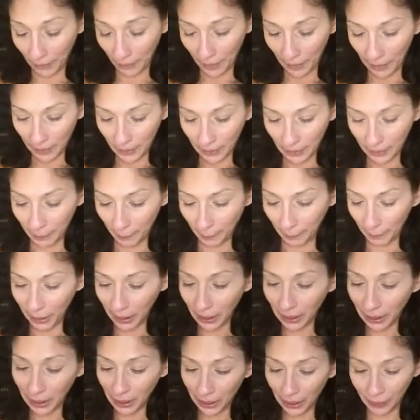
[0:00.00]
the
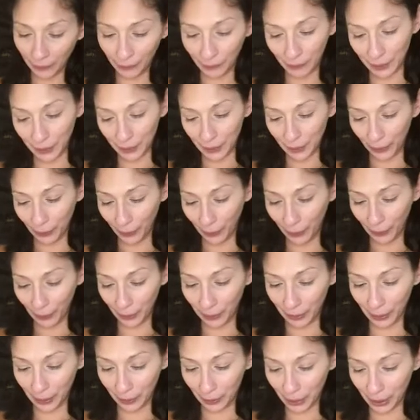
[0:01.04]
meaning of this card
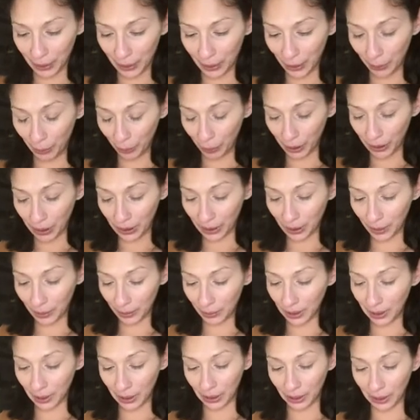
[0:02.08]
Bridget comes to
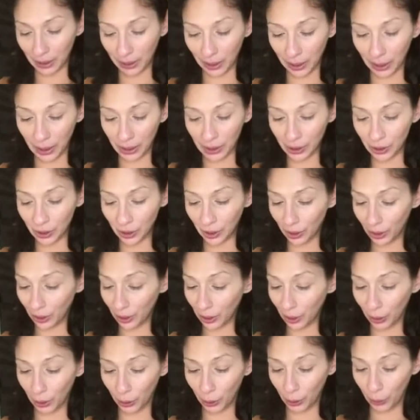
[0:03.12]
ignite
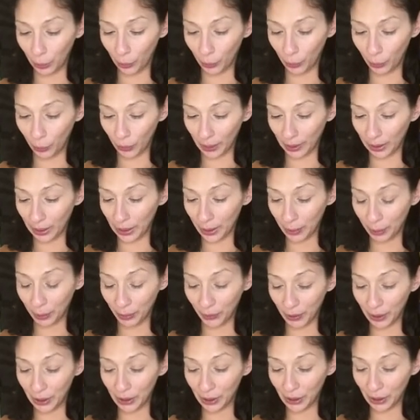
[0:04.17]
you with
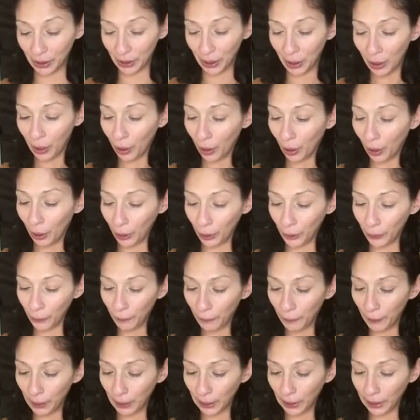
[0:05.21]
inspiration. Are you
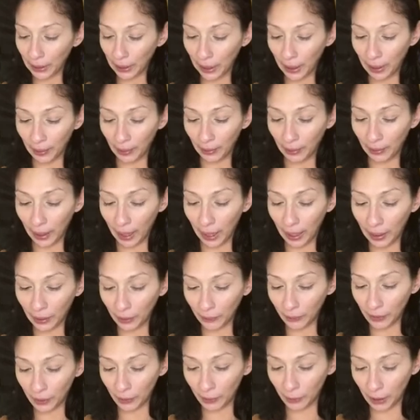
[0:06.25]
feeling a lack of
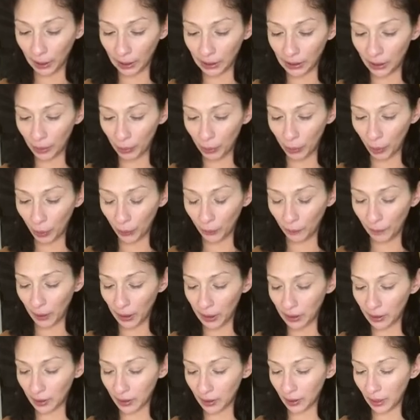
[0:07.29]
direction,
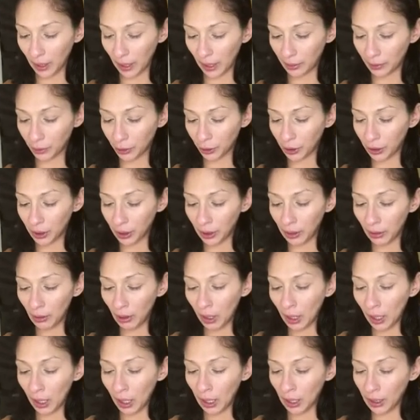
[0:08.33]
motivation, energy?
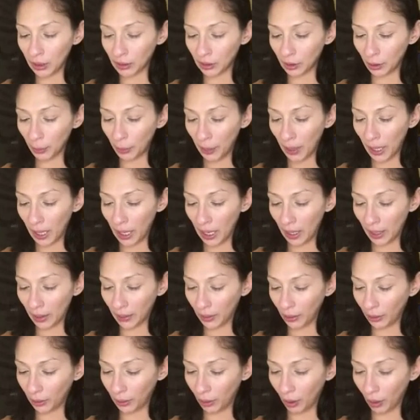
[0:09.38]
Has your path
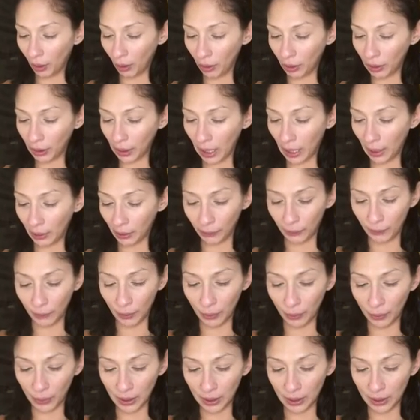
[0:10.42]
gone out of
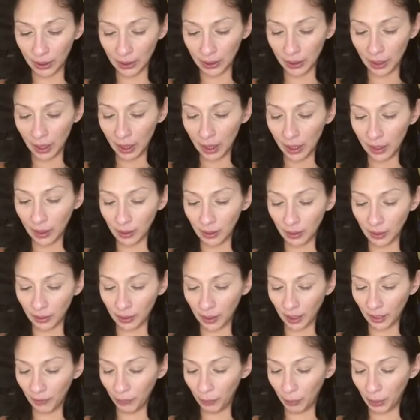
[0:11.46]
focus? Your life
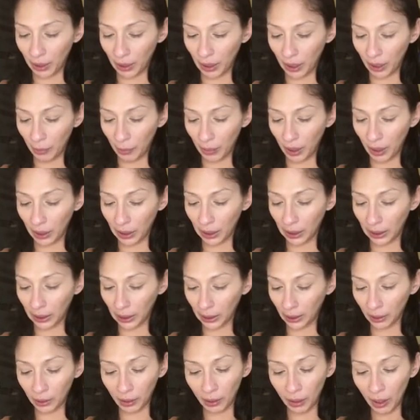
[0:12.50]
become unclear?
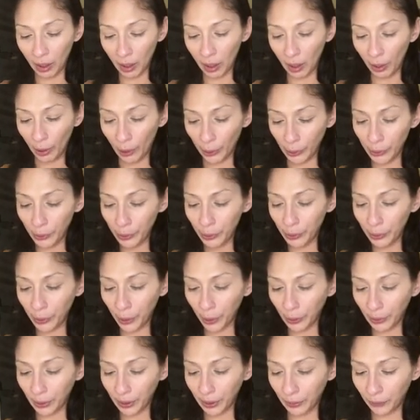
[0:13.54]
Are you
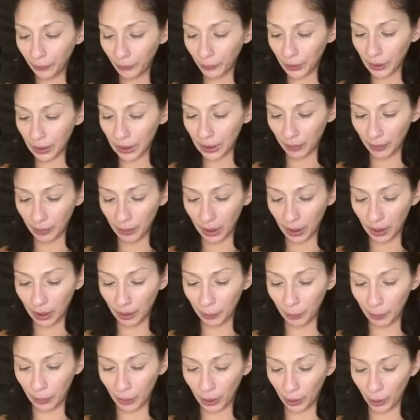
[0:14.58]
yearning for something but